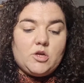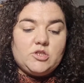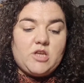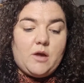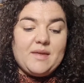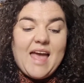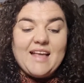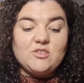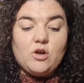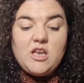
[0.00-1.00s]
So yeah,
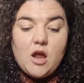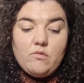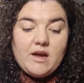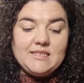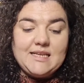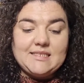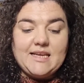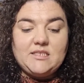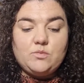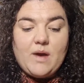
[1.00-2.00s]
it's got a low-rise
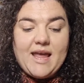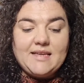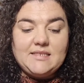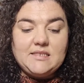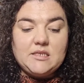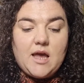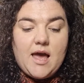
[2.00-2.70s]
elasticated waist.